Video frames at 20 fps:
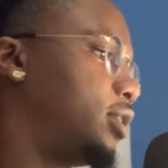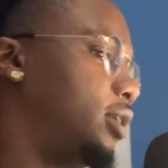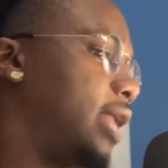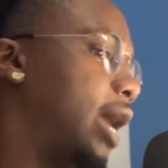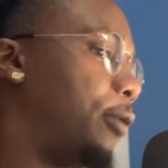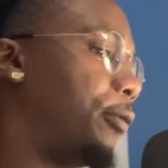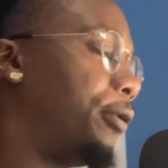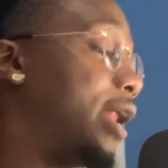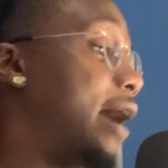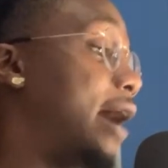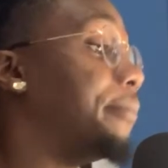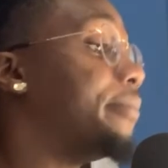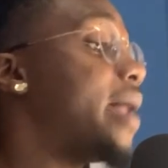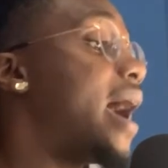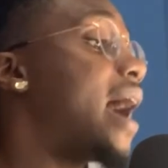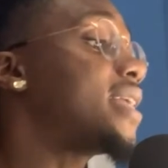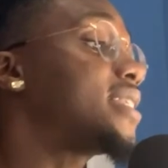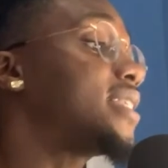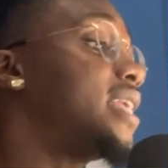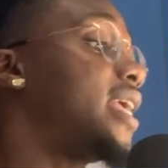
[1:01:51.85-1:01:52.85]
Now, what I'm
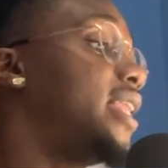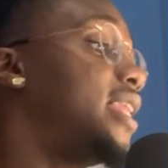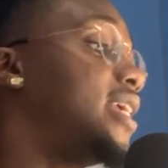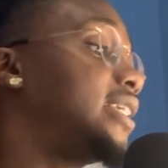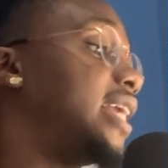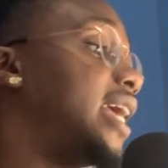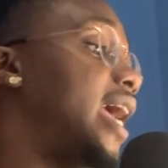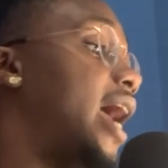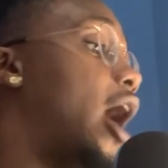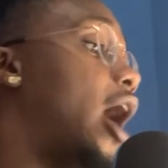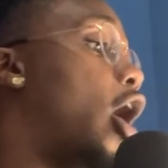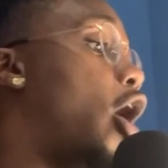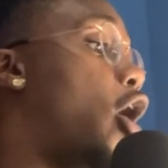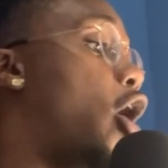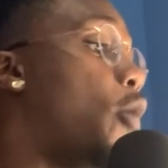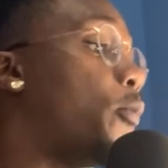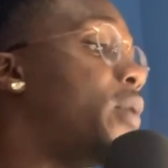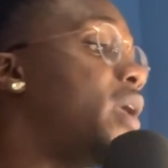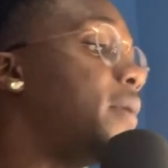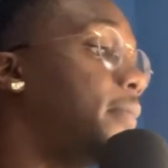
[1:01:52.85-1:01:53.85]
not saying is that
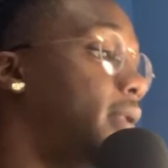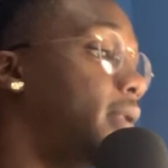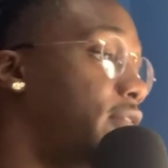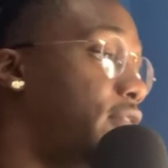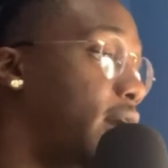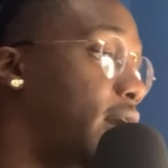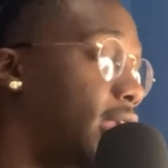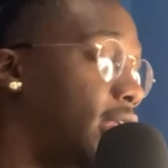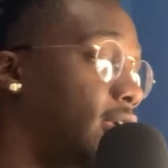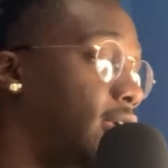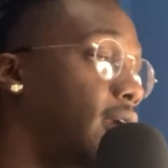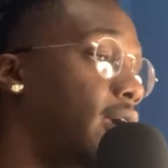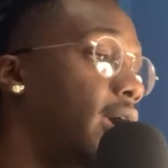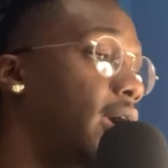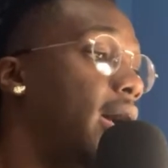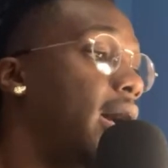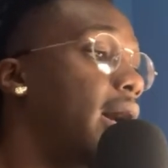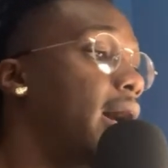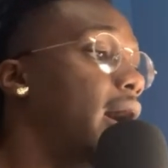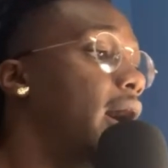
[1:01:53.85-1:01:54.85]
all people of color
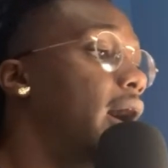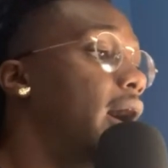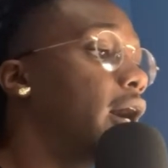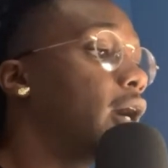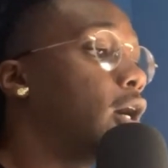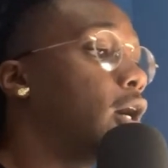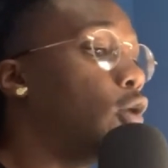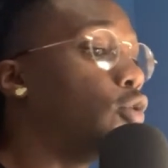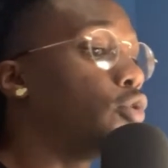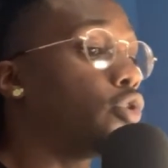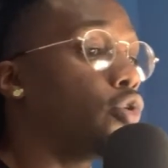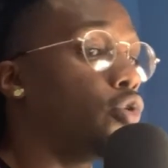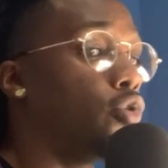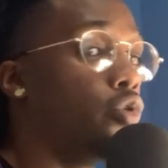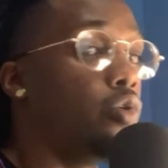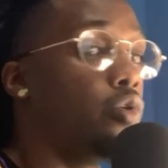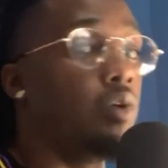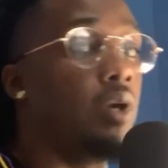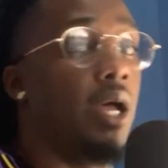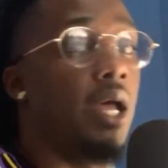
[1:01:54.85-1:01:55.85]
go
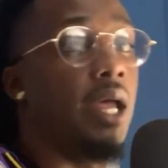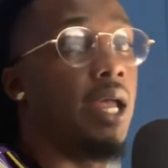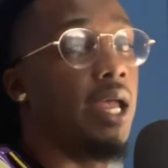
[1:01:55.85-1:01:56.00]
through